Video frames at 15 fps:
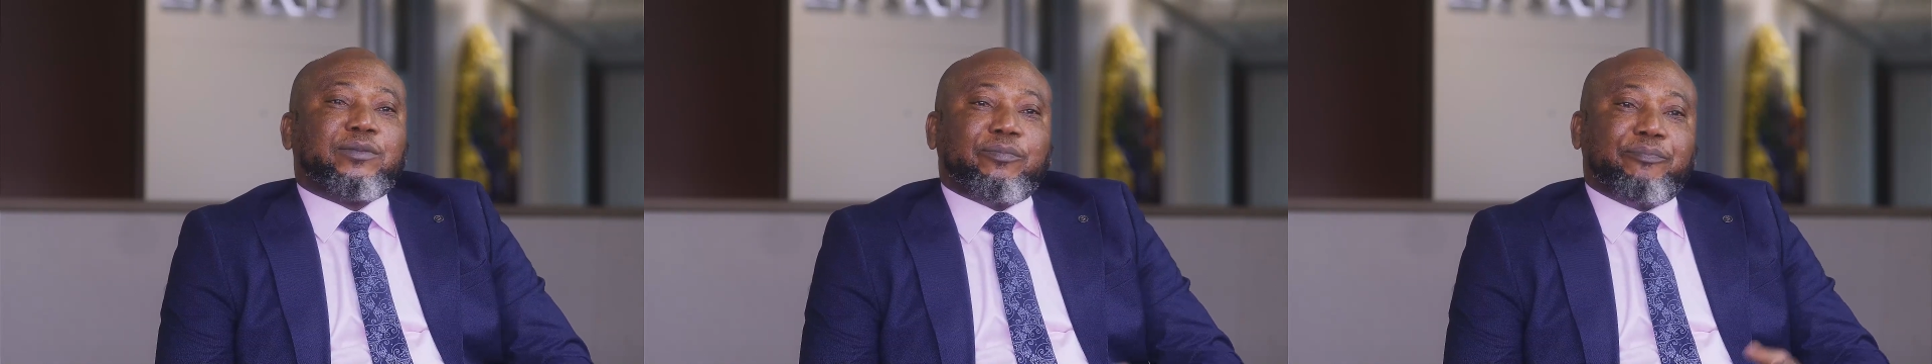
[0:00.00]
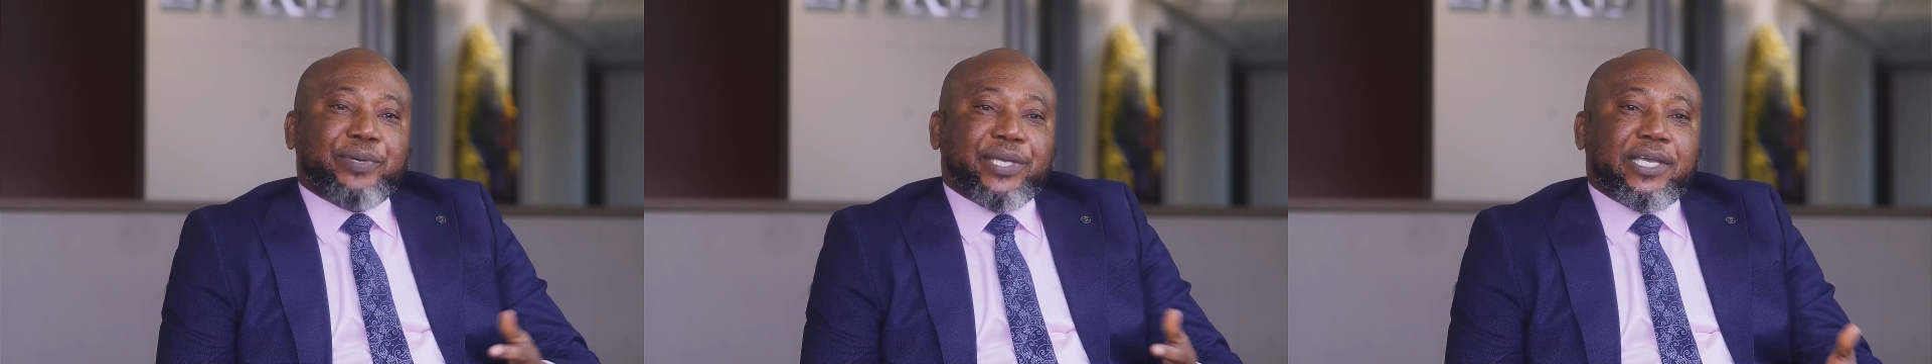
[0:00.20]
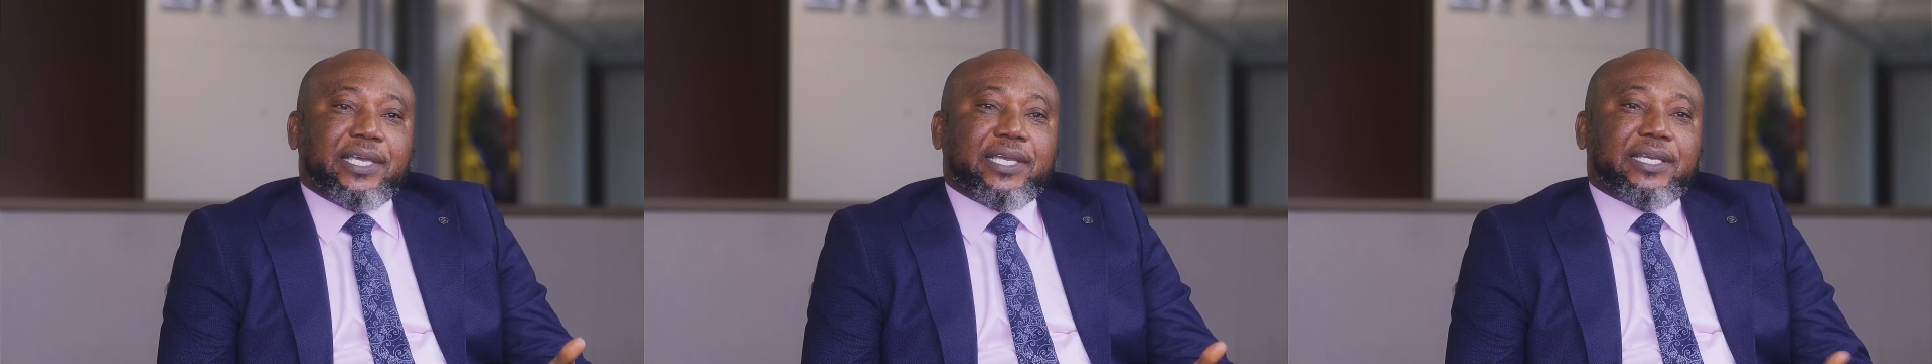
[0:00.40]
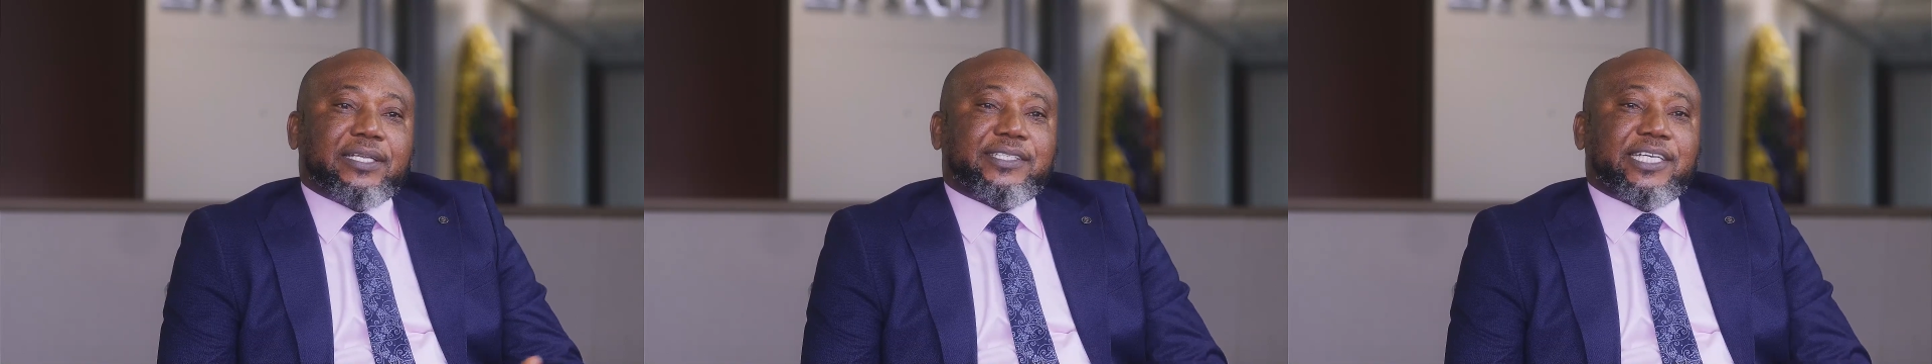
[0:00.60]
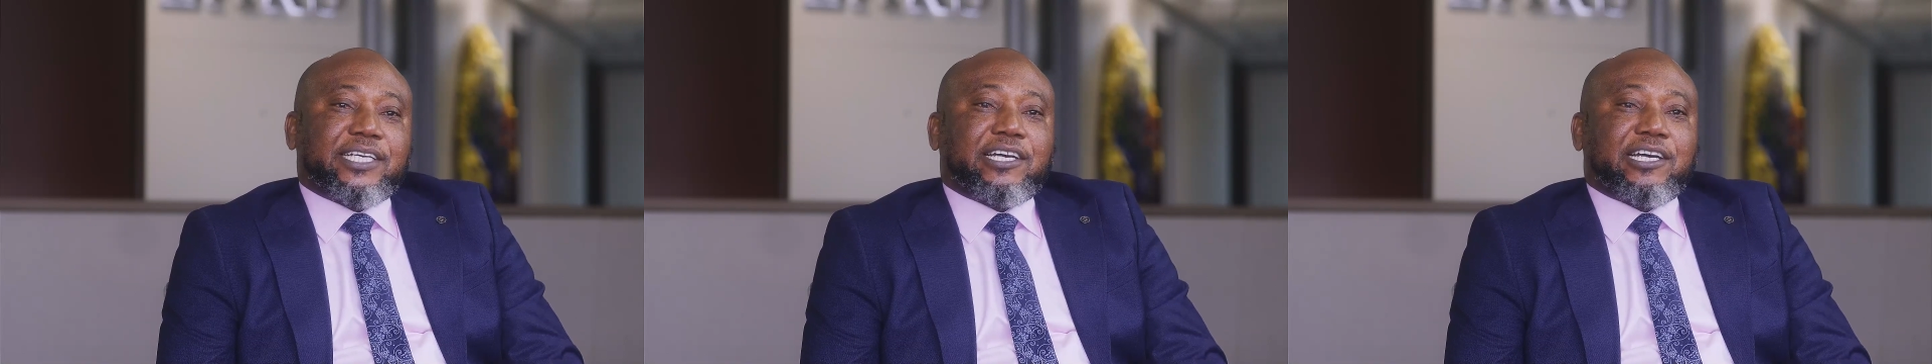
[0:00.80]
be
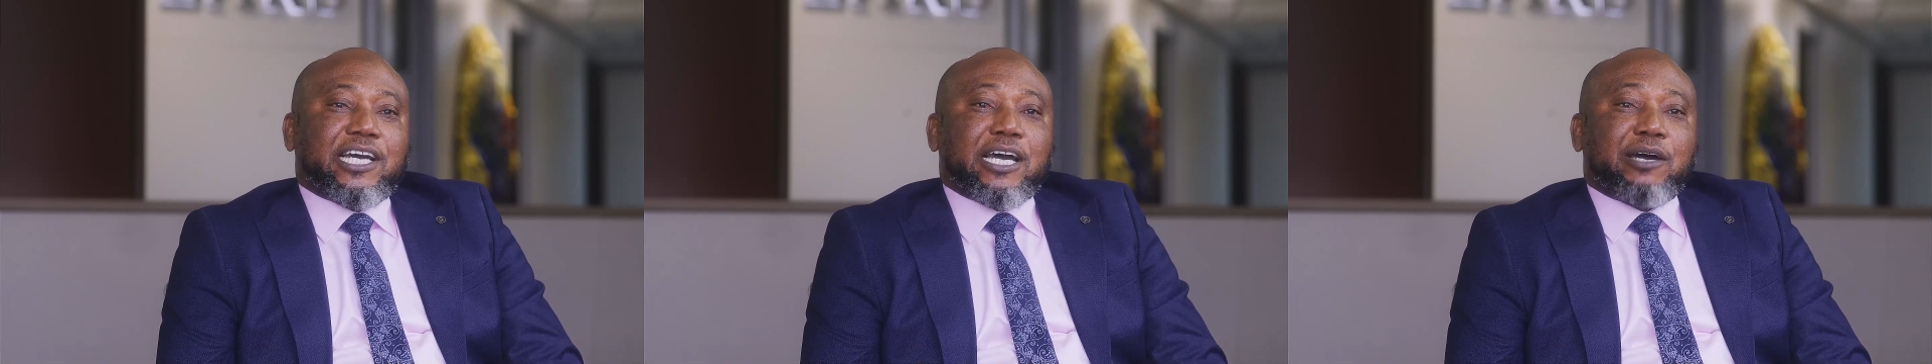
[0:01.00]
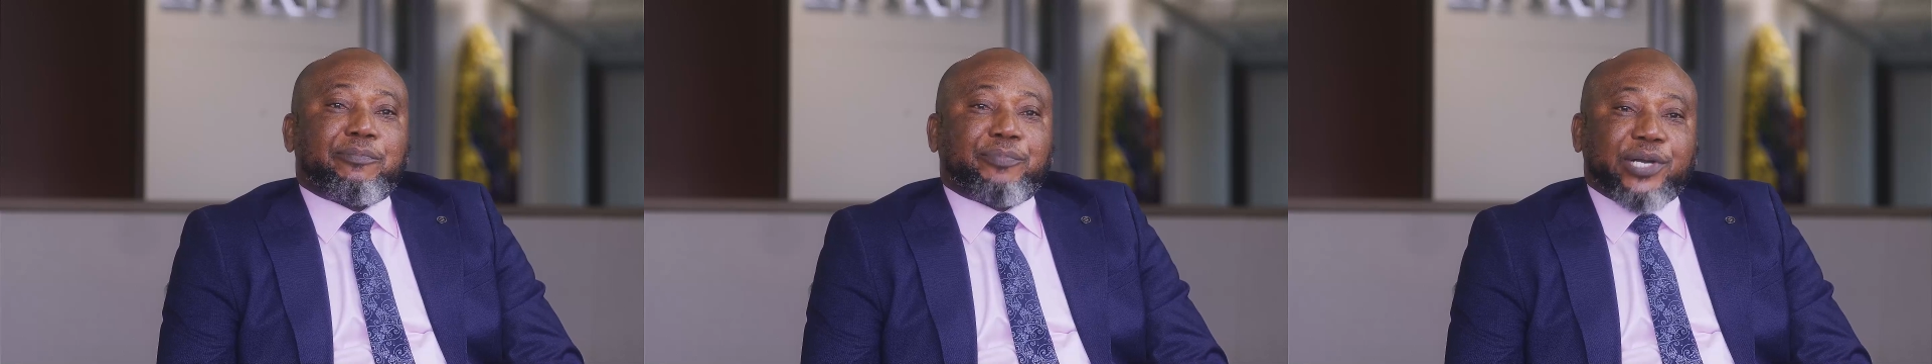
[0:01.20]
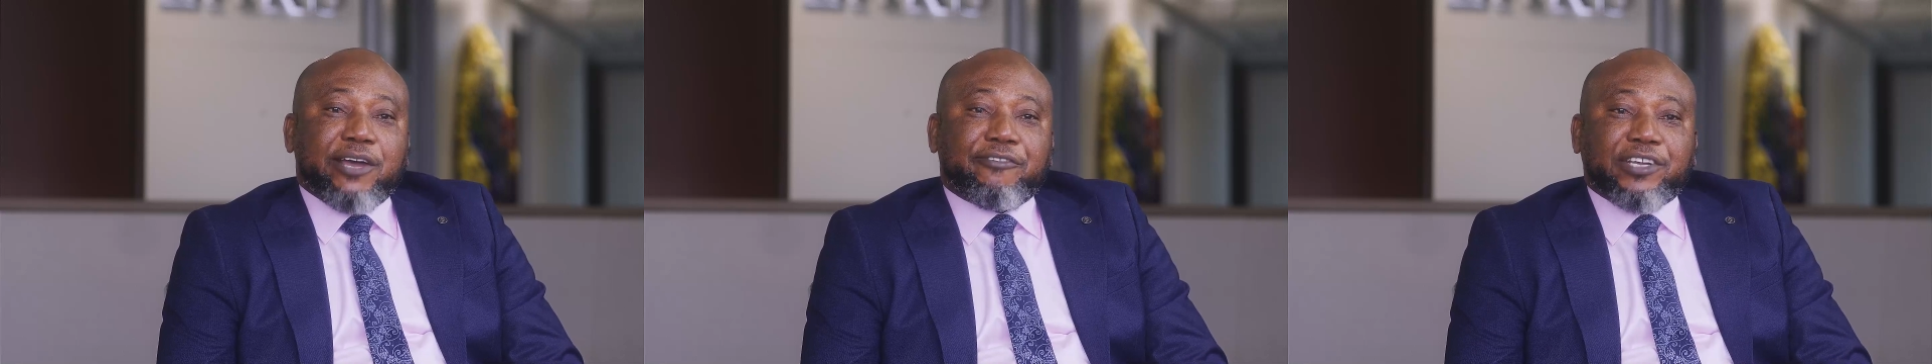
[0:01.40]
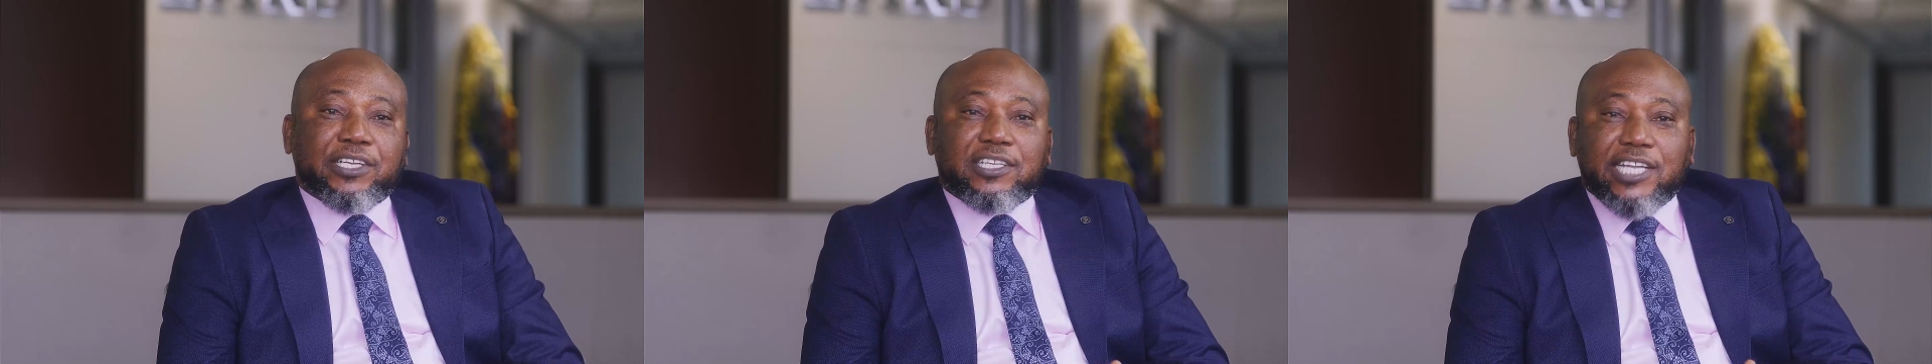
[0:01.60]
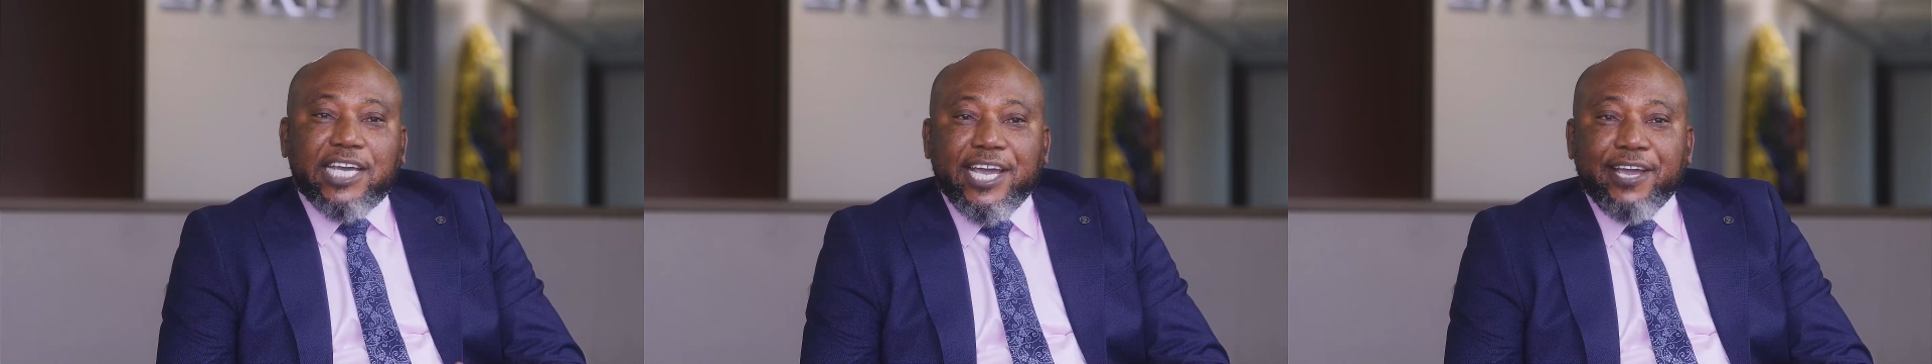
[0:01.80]
it our
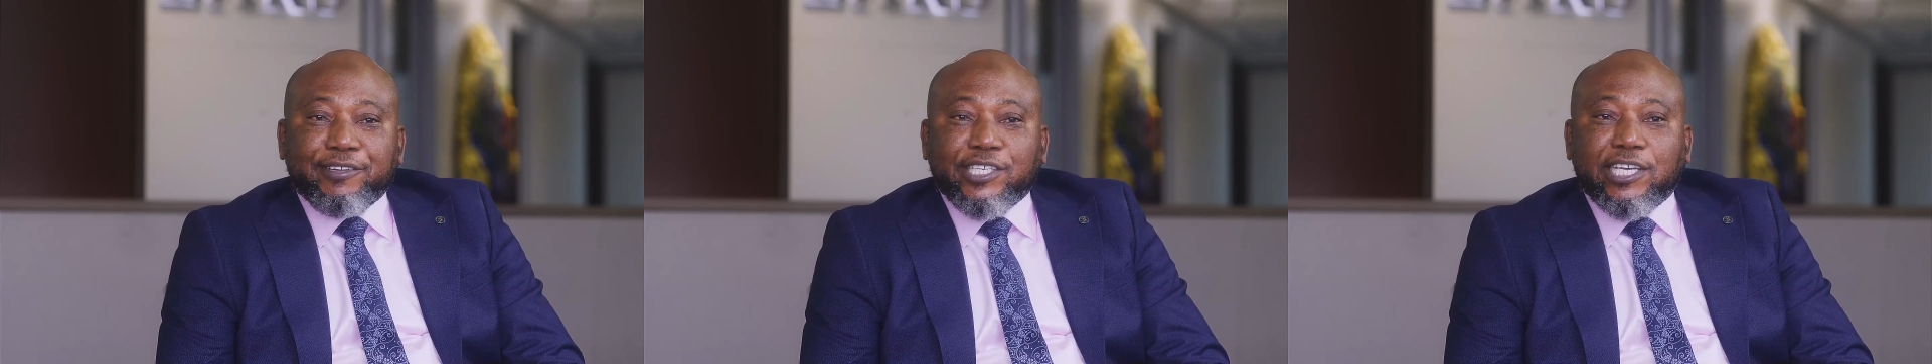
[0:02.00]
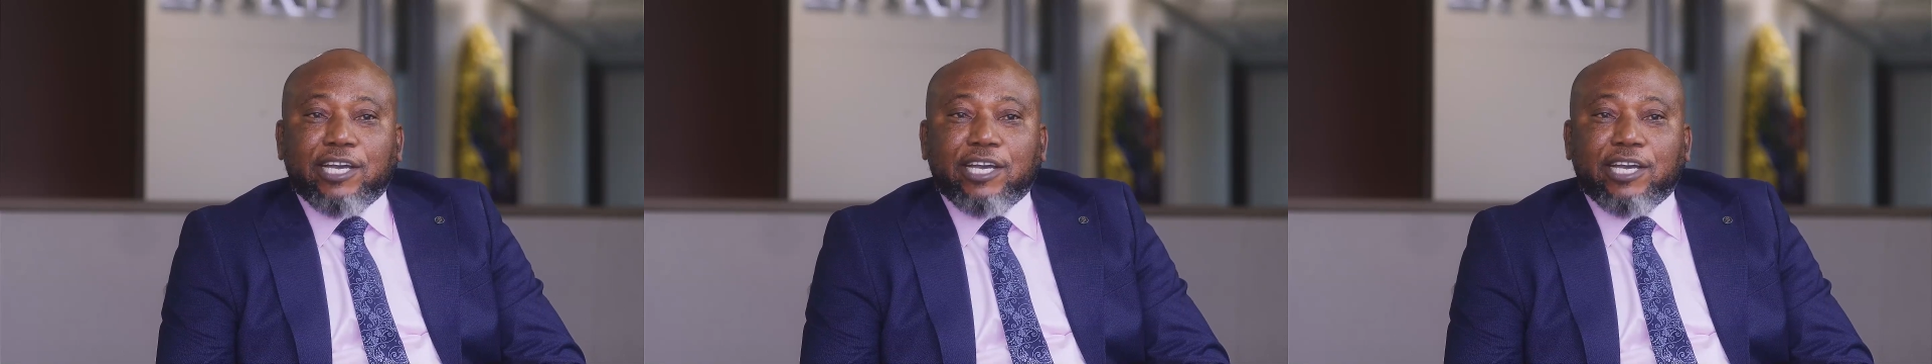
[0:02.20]
private lives,